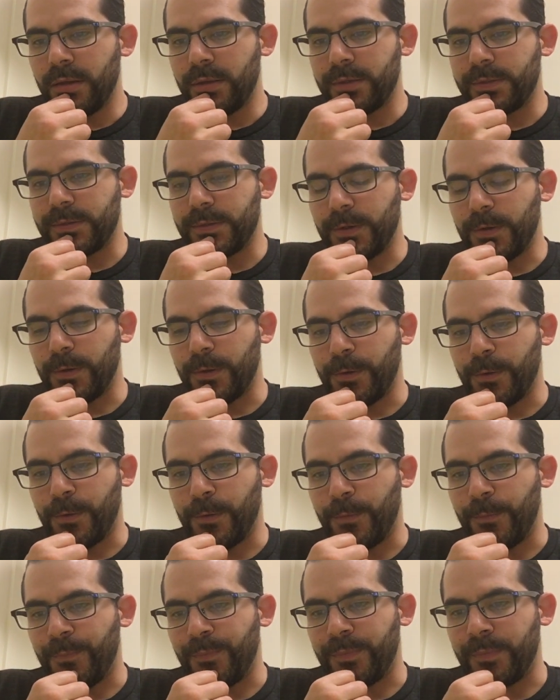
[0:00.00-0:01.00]

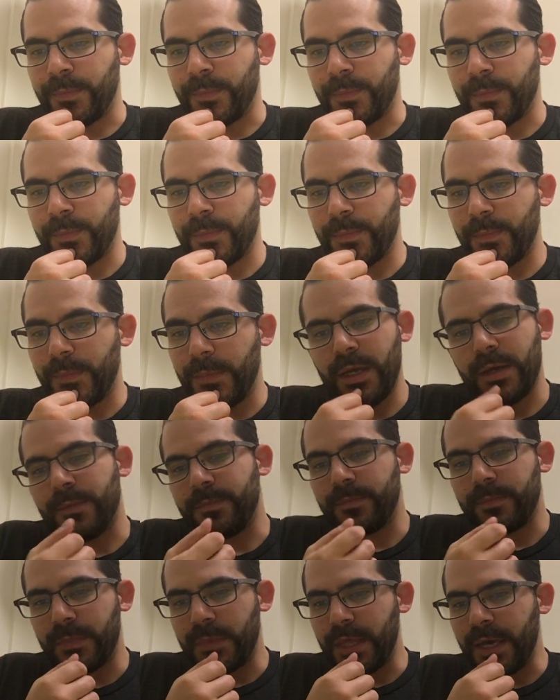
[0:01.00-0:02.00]
So yeah,
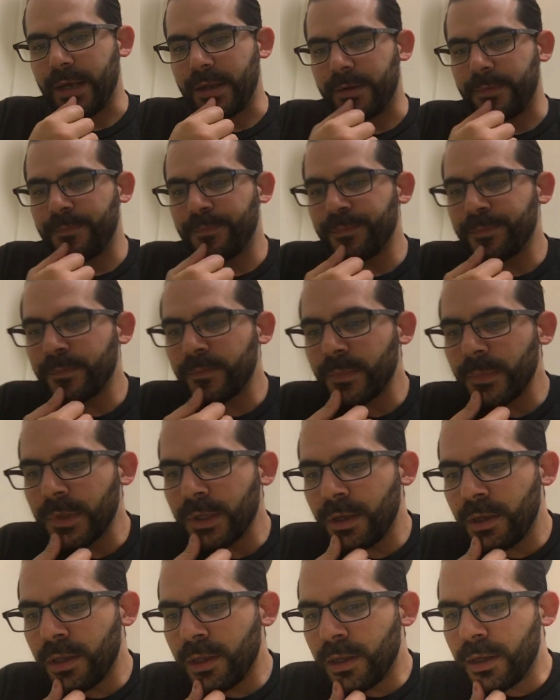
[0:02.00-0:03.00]
that.
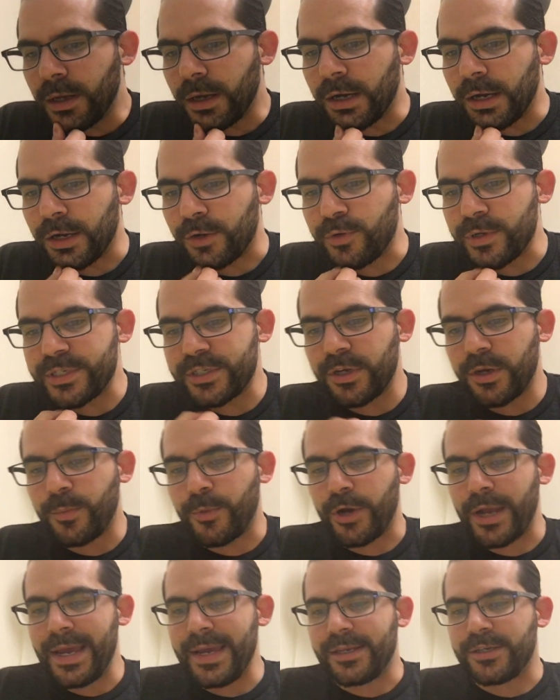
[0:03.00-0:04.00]
Question
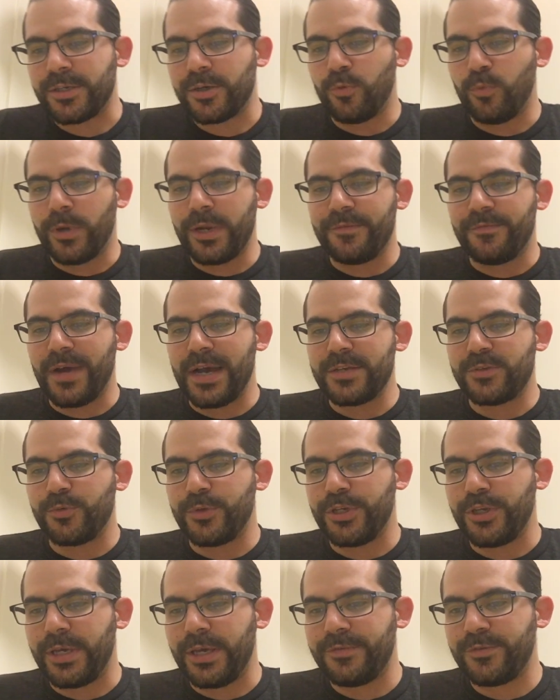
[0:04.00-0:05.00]
number 8, what advice
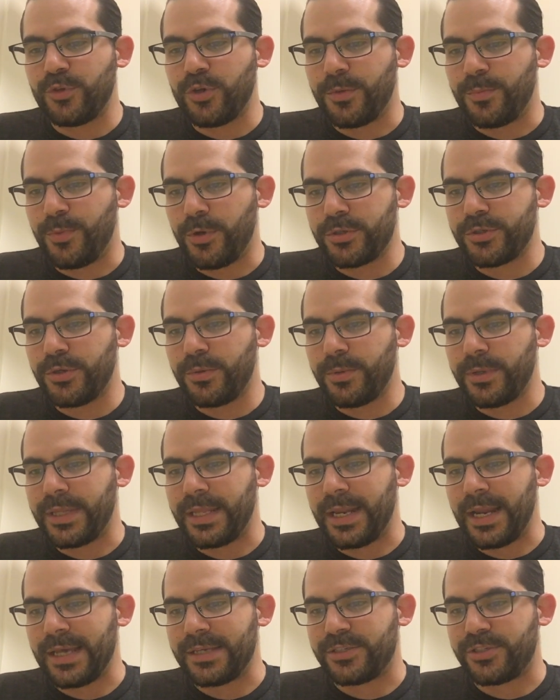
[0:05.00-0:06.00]
would you give to a BookTuber
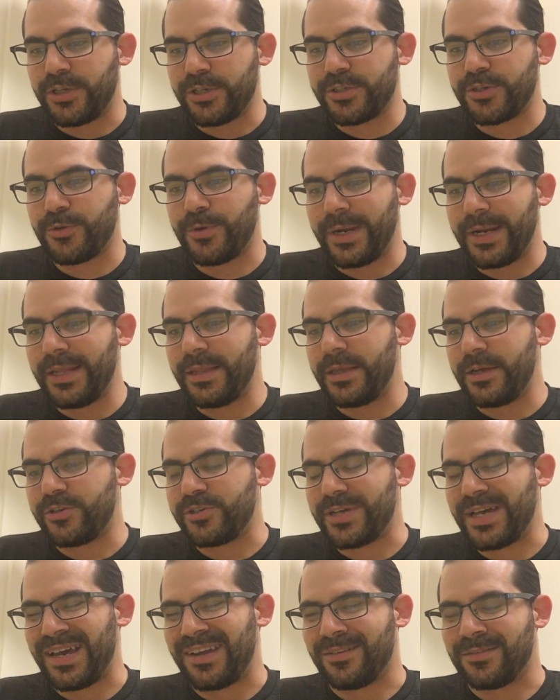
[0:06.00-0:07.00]
that has just created their
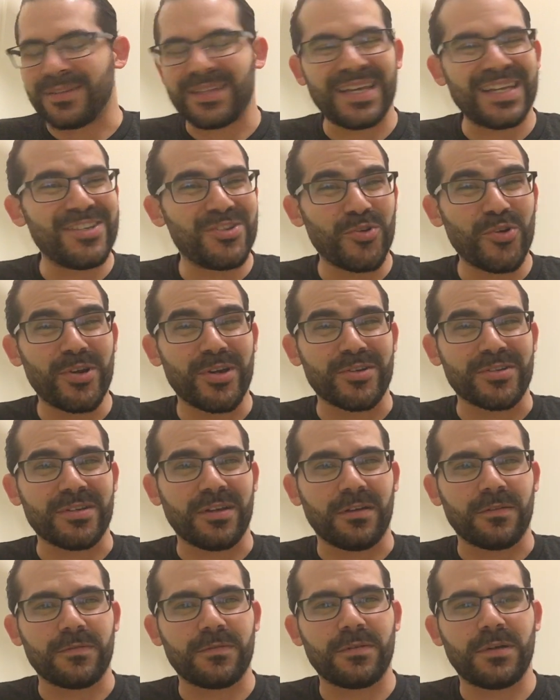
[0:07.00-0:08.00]
channel? Enjoy
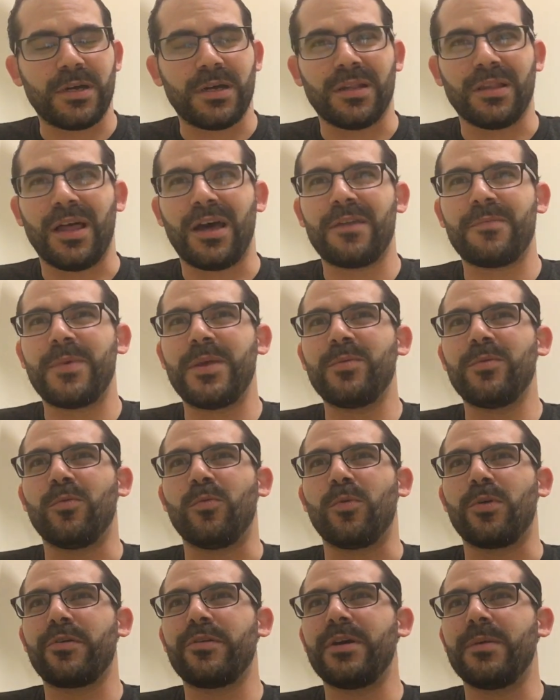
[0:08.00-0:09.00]
yourself. A lot of people
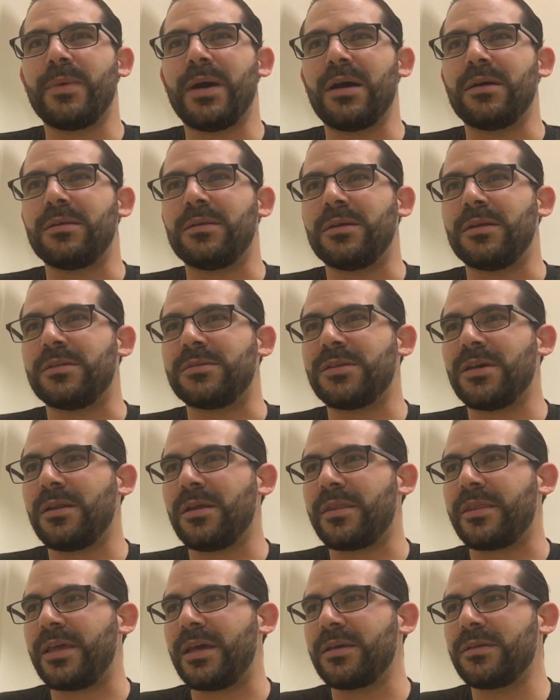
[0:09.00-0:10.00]
worry about a ton
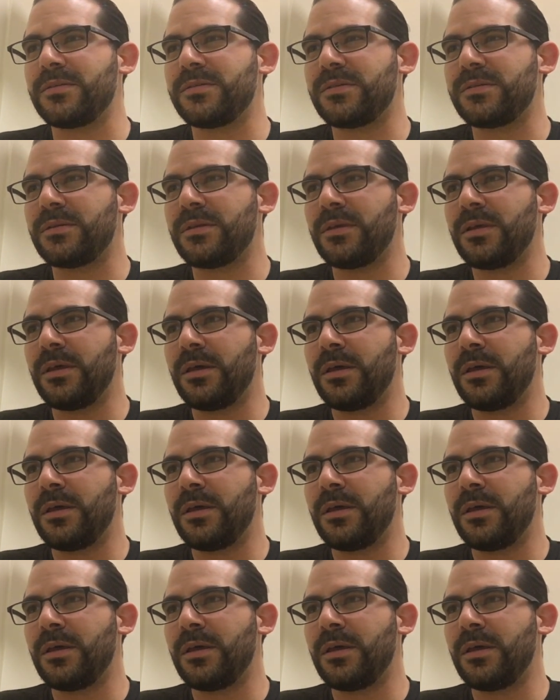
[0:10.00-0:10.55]
of things.